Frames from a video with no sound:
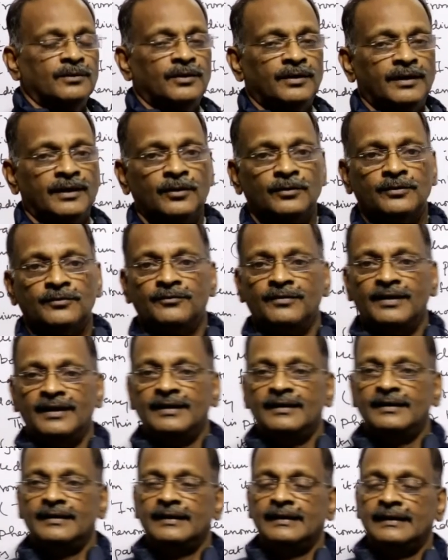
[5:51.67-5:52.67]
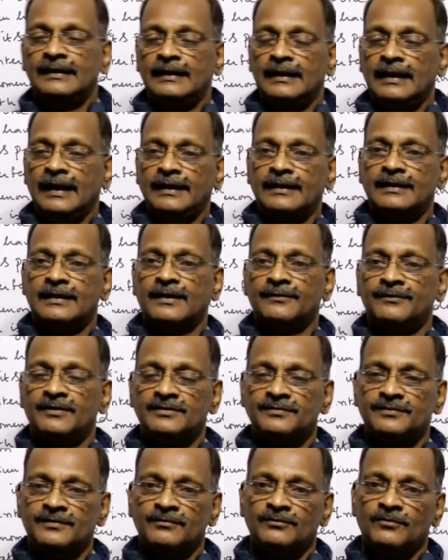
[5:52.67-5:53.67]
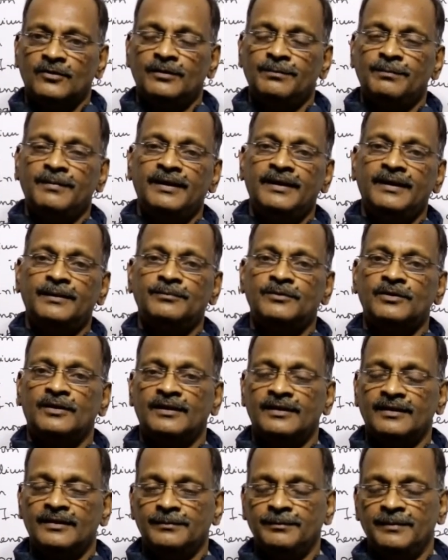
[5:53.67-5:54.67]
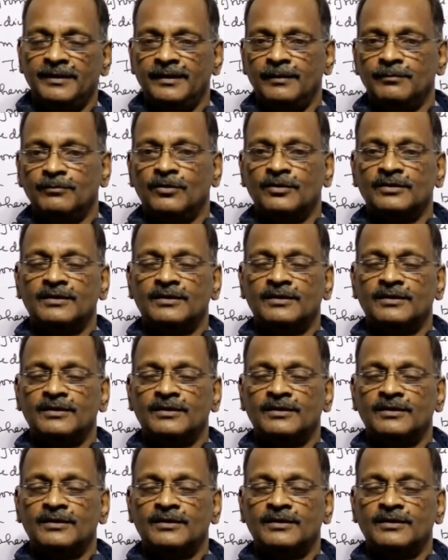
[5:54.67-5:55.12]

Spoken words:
no doubt, when a light travels from one medium to another medium,